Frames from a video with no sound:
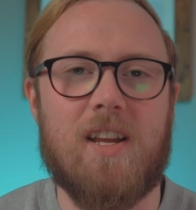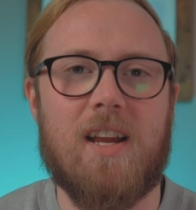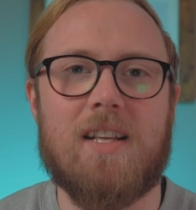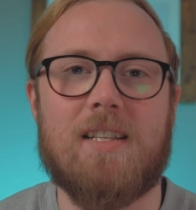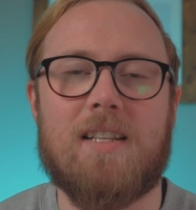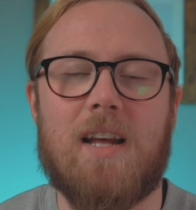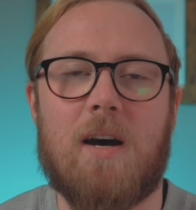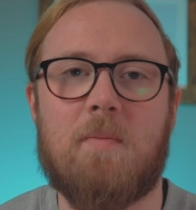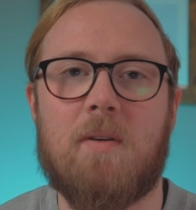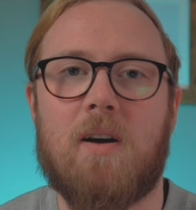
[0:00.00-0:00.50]

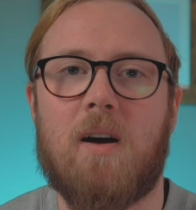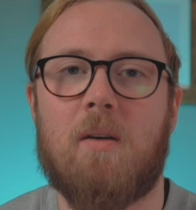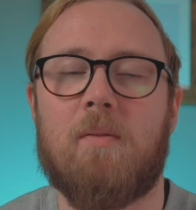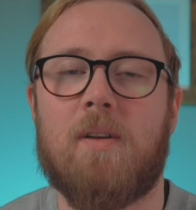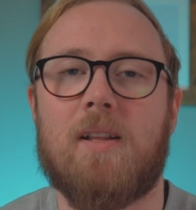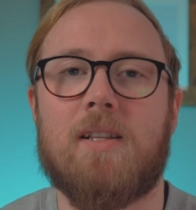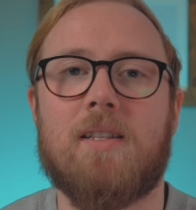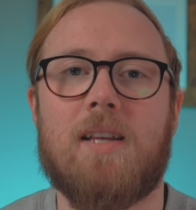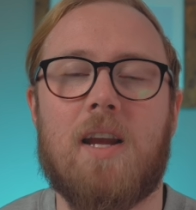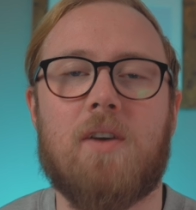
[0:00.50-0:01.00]
has now become
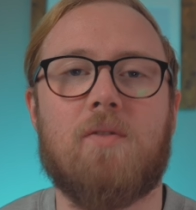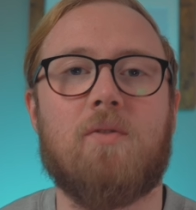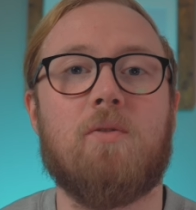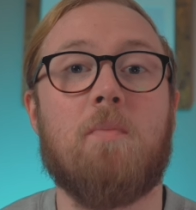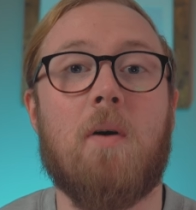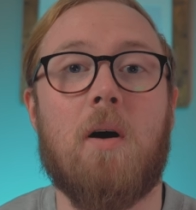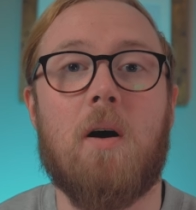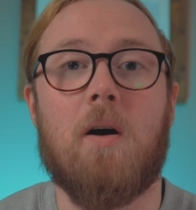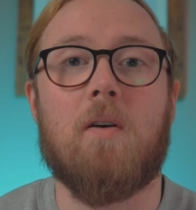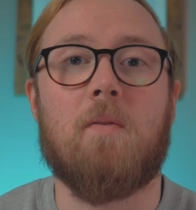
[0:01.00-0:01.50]
an integral
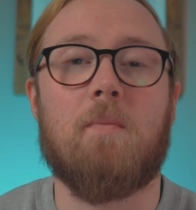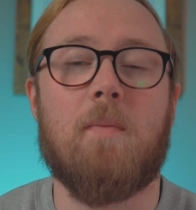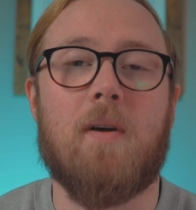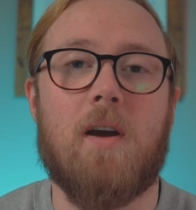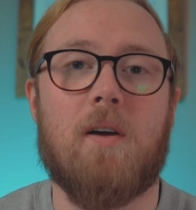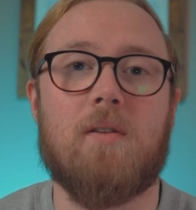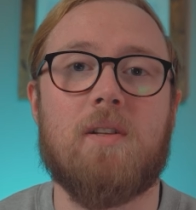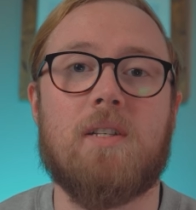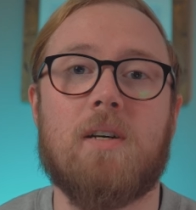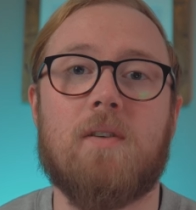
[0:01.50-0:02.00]
part of
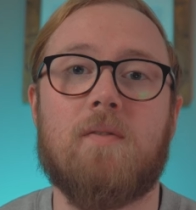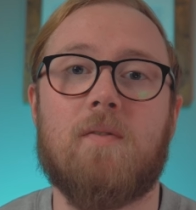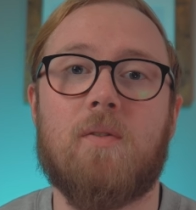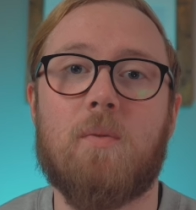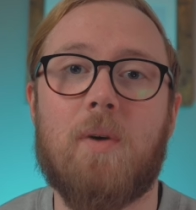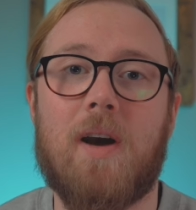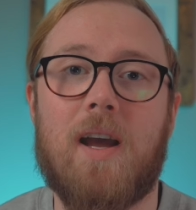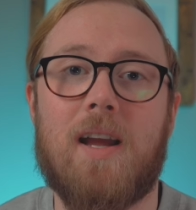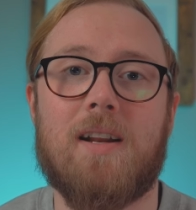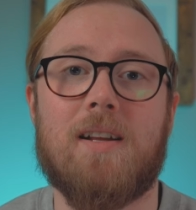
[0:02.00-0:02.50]
my own
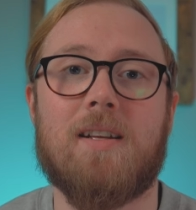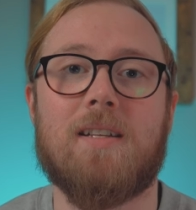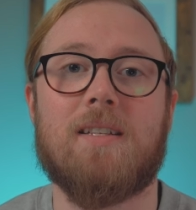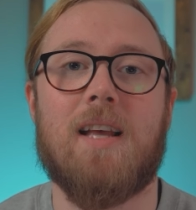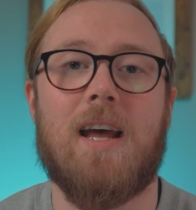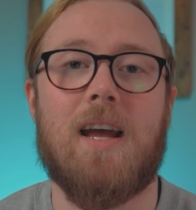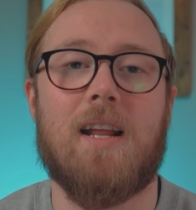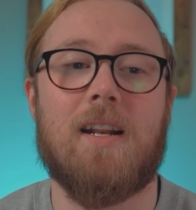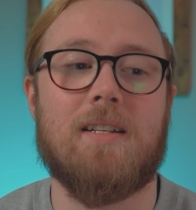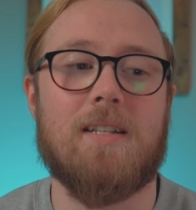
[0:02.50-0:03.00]
self-awareness
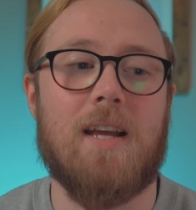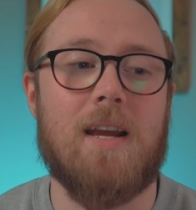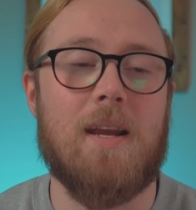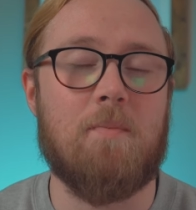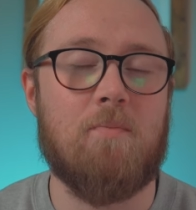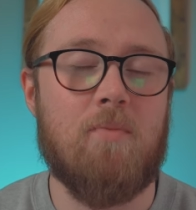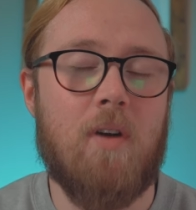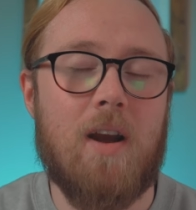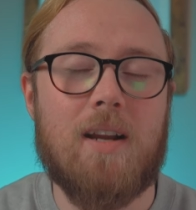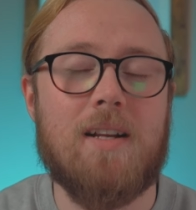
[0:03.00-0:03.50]
and a
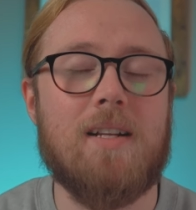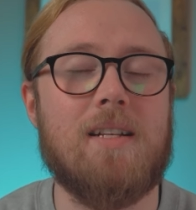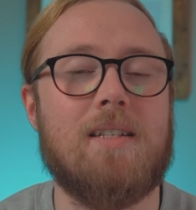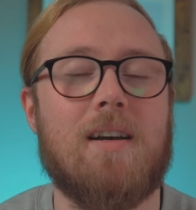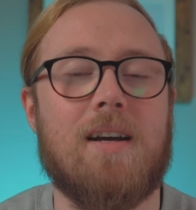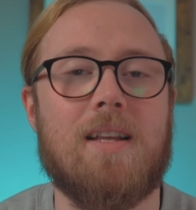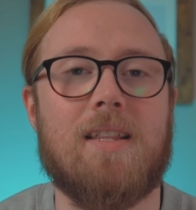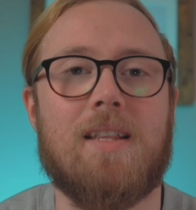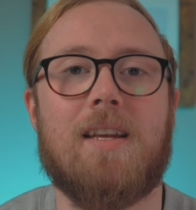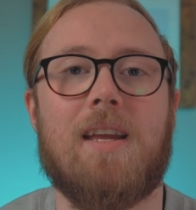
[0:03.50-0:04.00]
practice
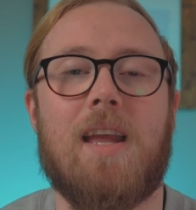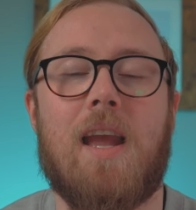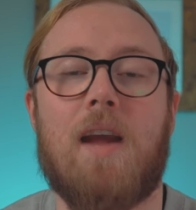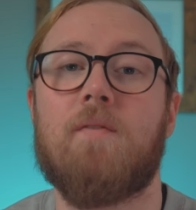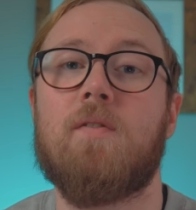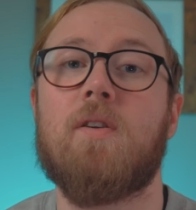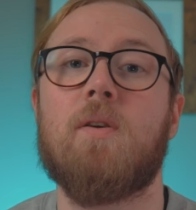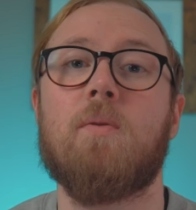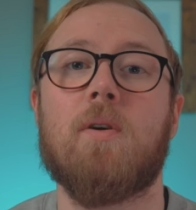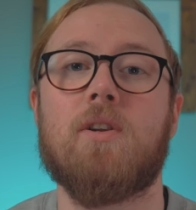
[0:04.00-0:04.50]
that I think
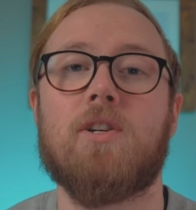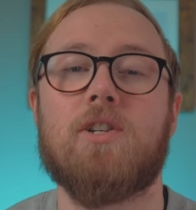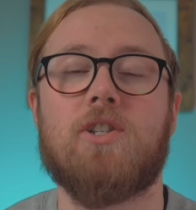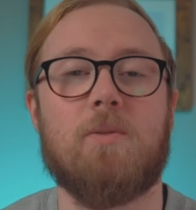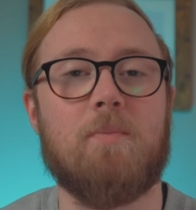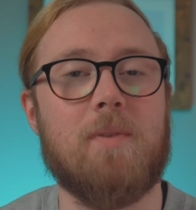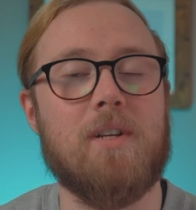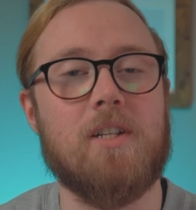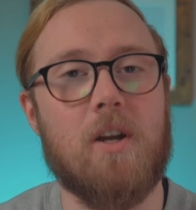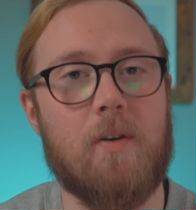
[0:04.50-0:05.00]
everyone
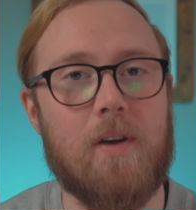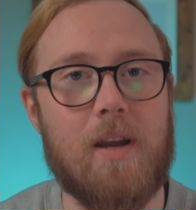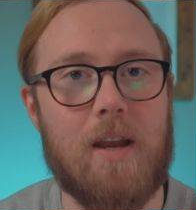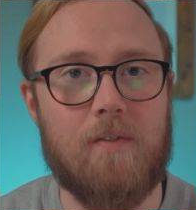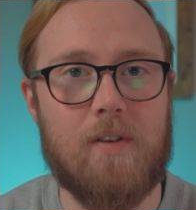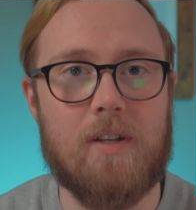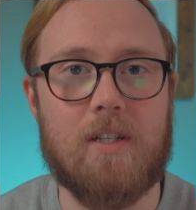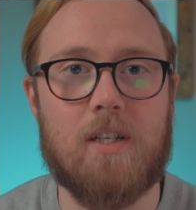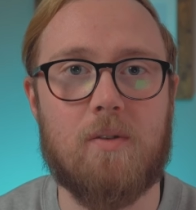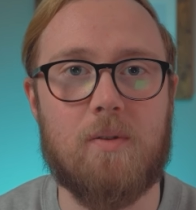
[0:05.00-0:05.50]
should be doing
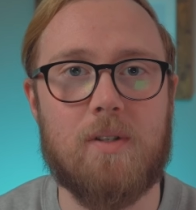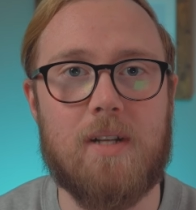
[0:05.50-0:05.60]
every single